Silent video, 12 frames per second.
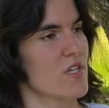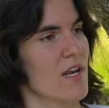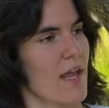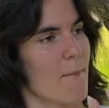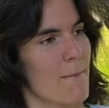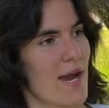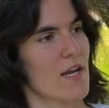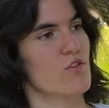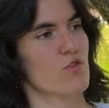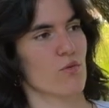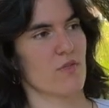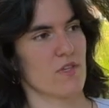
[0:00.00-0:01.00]
Like my
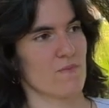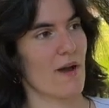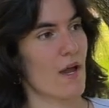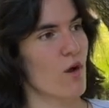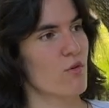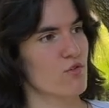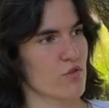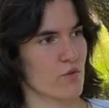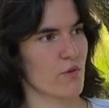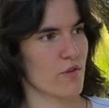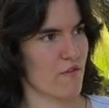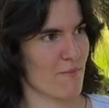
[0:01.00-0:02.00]
truth is my own
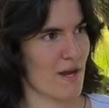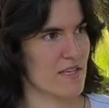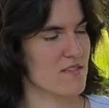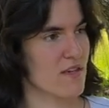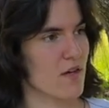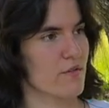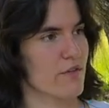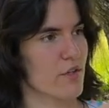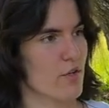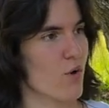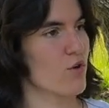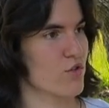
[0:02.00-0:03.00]
truth of myself, and
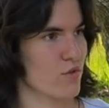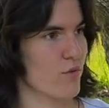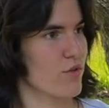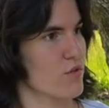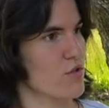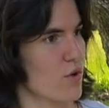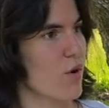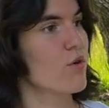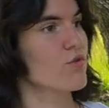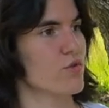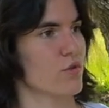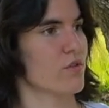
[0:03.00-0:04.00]
your truth is your
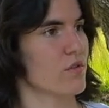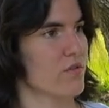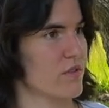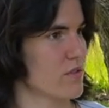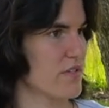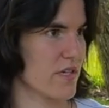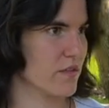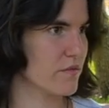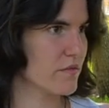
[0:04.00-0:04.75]
own truth of yourself.